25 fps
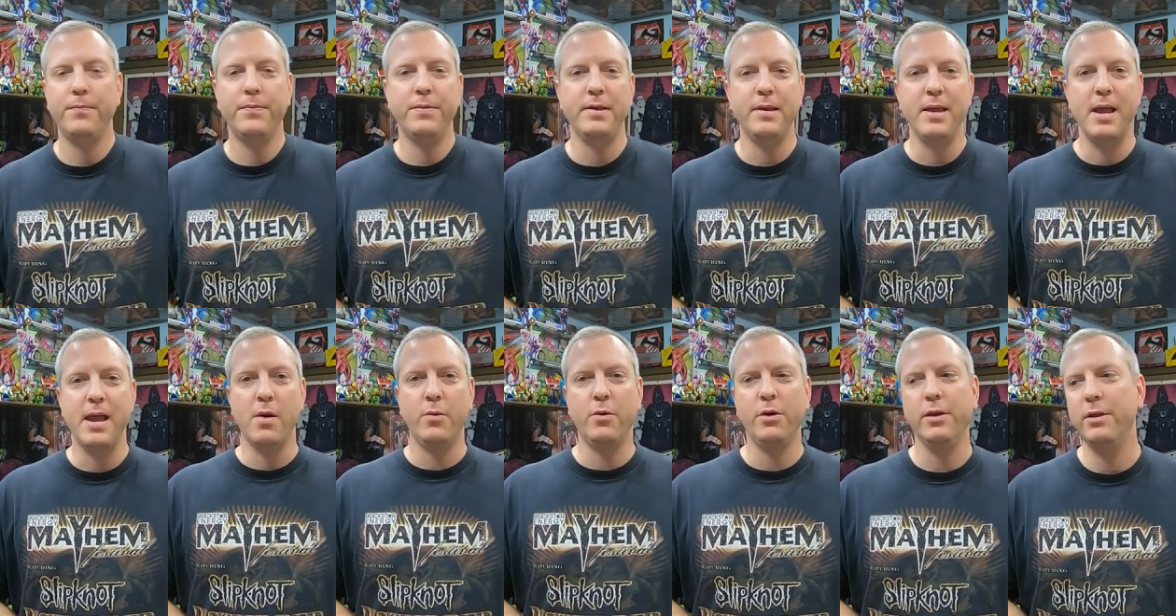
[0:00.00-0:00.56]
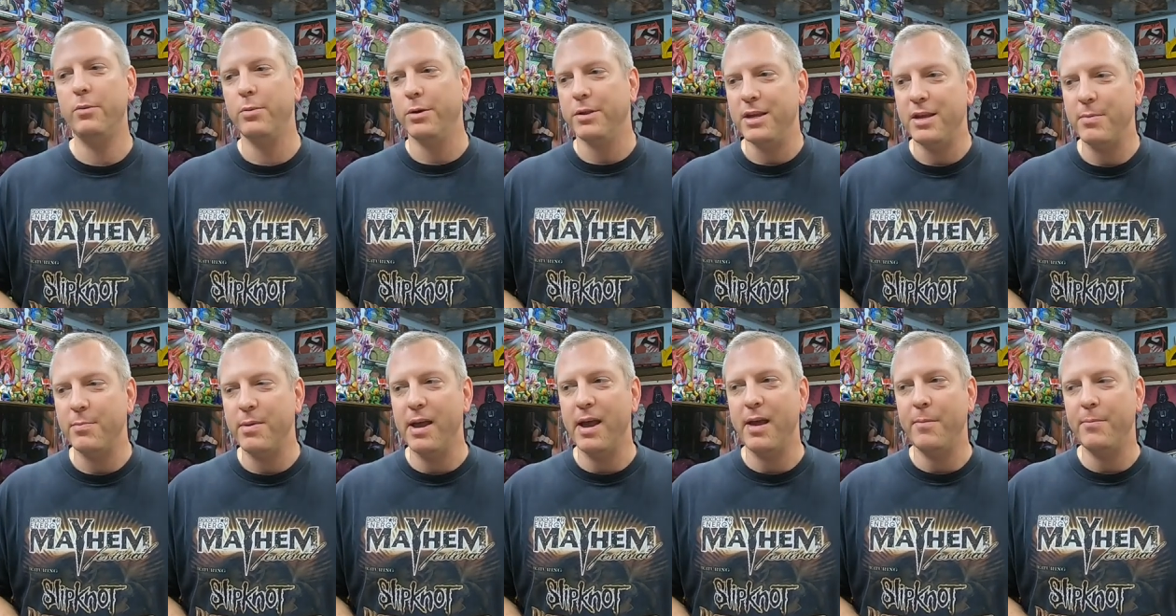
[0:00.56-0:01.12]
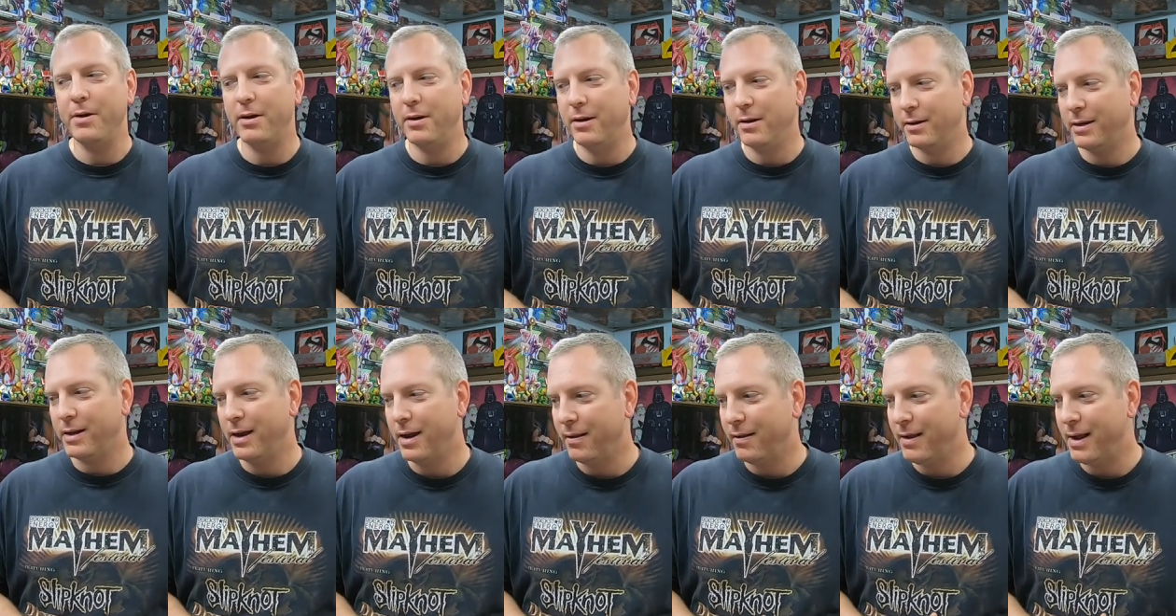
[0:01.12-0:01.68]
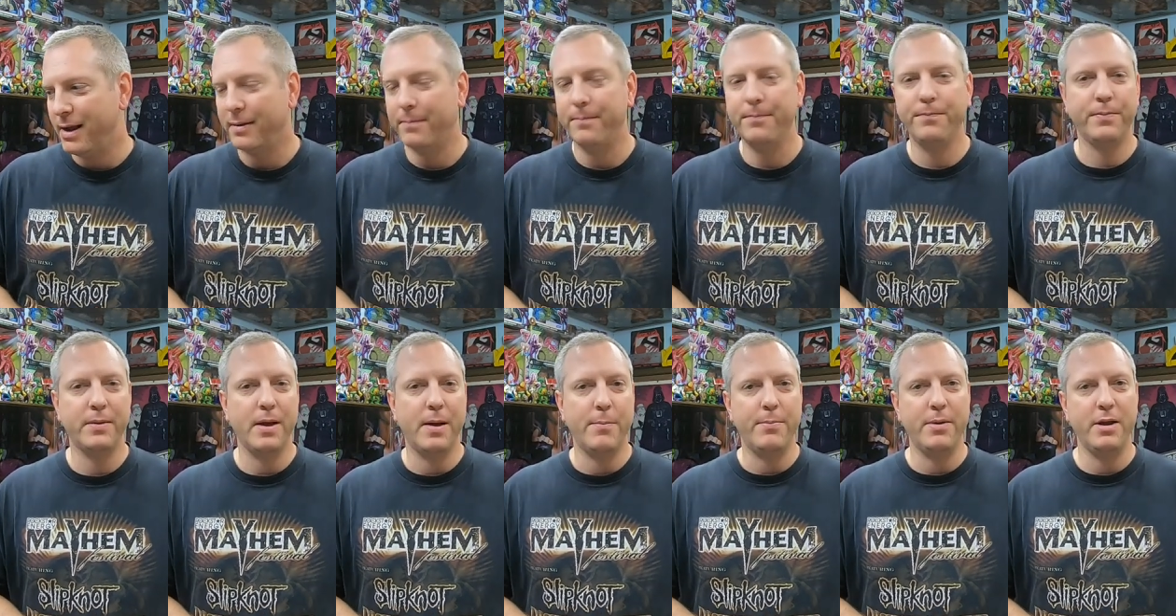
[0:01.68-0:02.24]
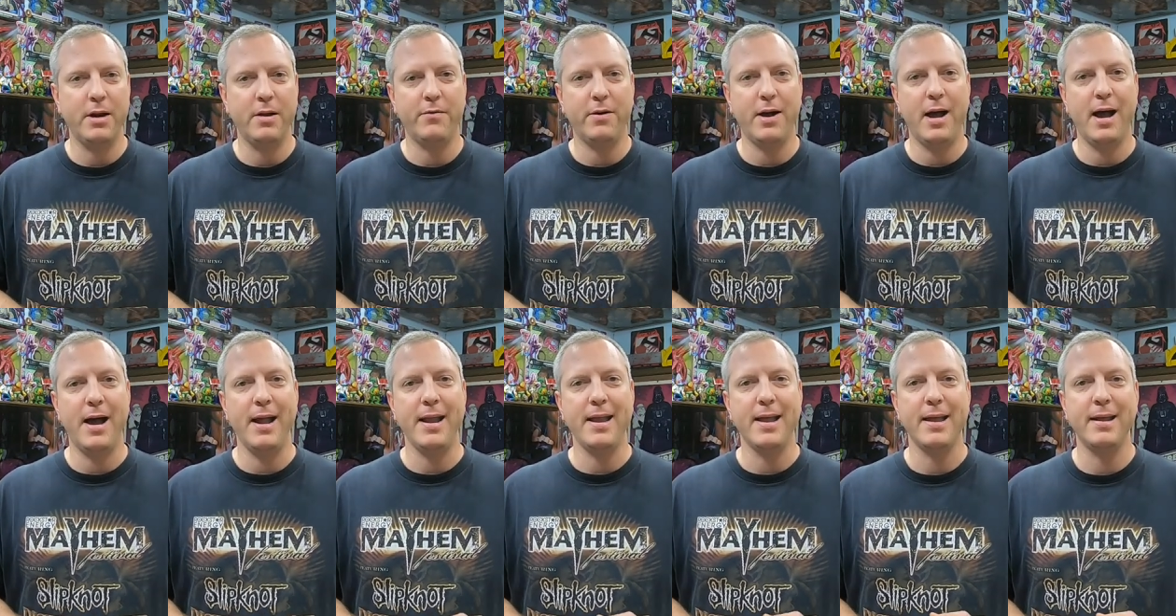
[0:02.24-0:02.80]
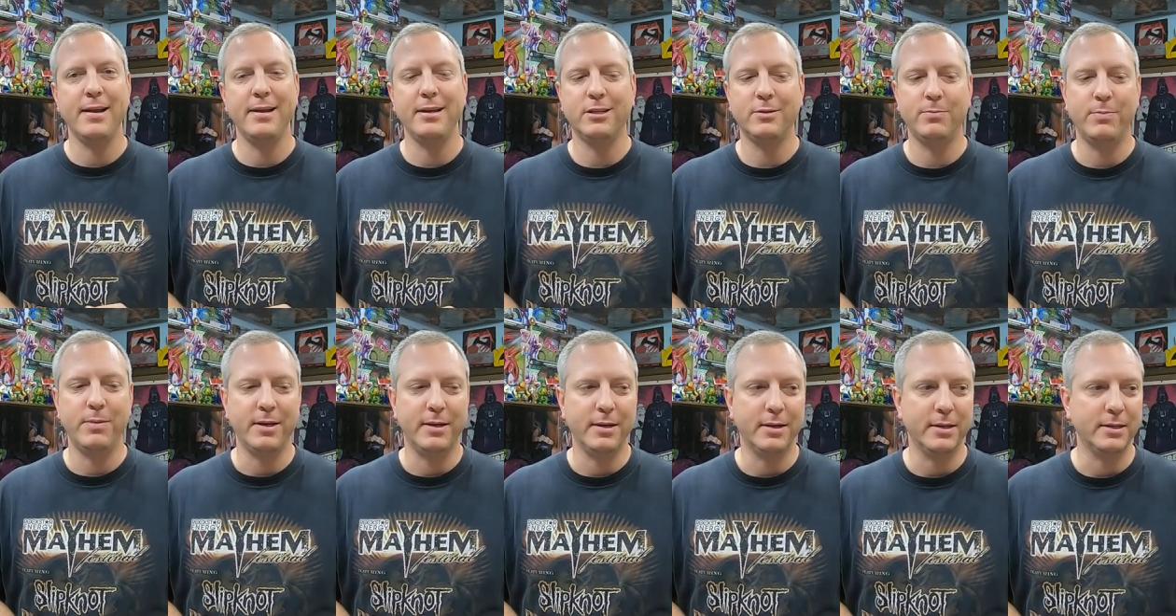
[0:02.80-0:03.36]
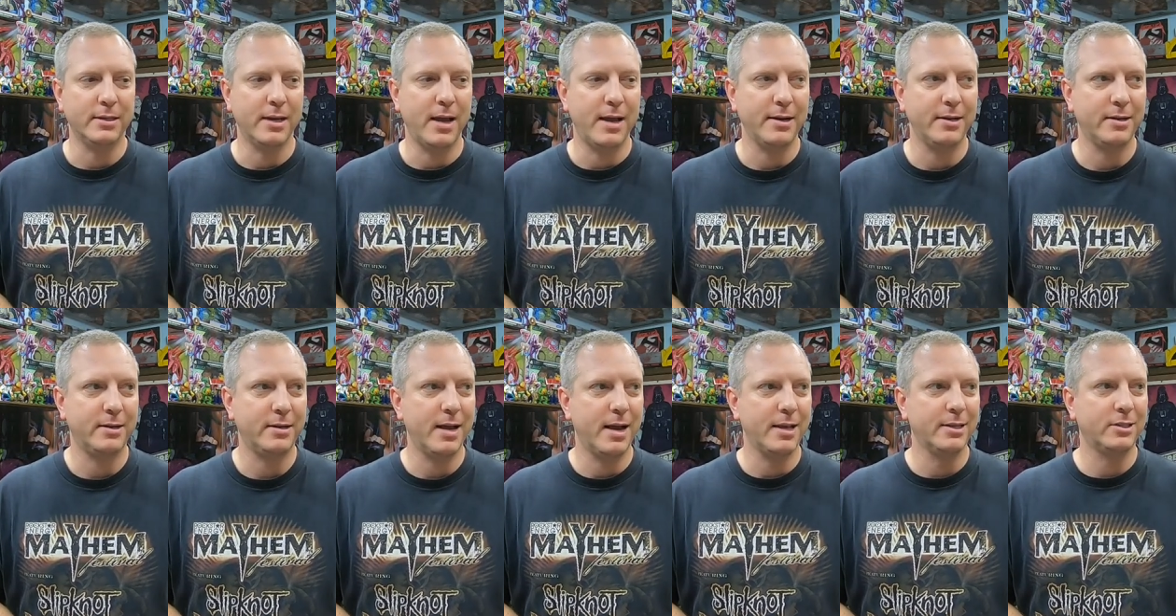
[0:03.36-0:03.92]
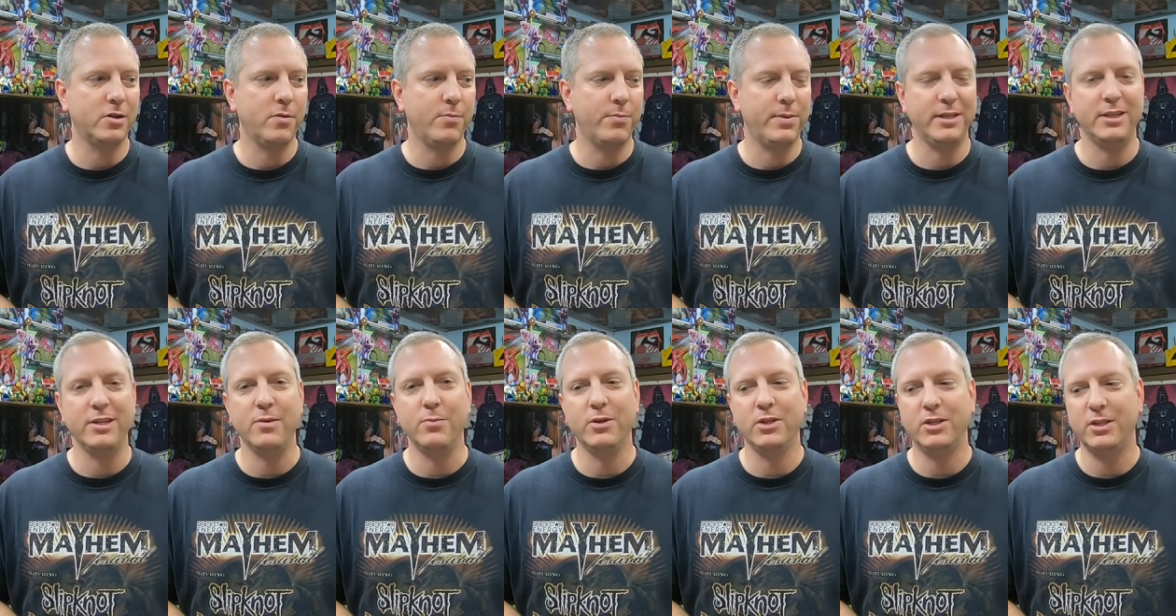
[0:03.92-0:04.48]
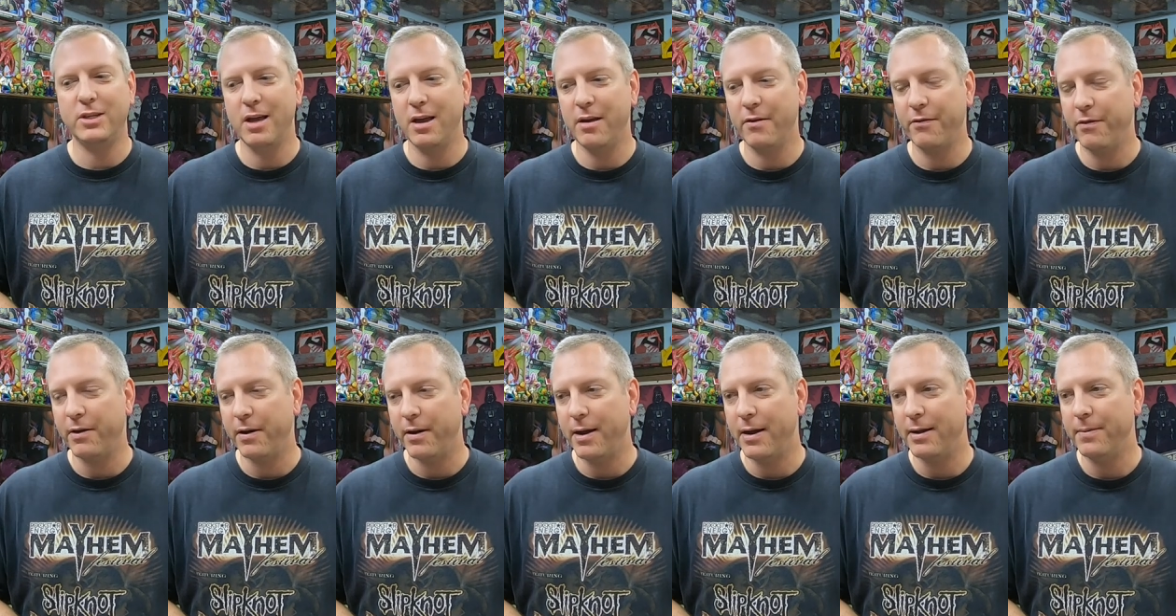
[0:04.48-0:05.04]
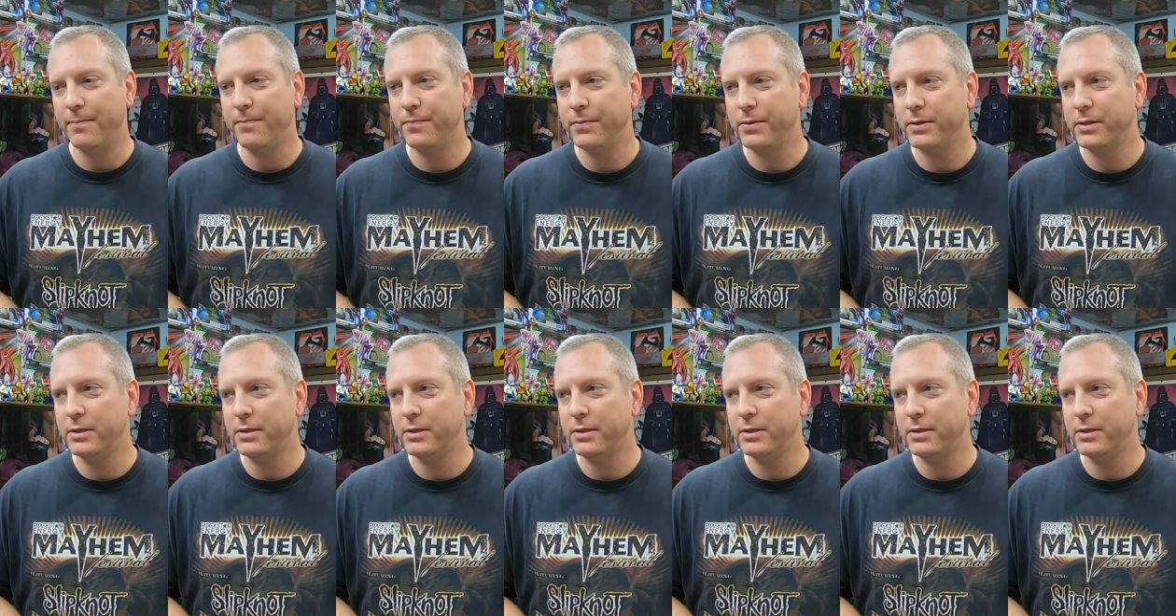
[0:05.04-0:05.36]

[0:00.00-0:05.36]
Yeah, really with eBay, I've been on kind of like a bit of a hiatus because I got so busy with stuff and I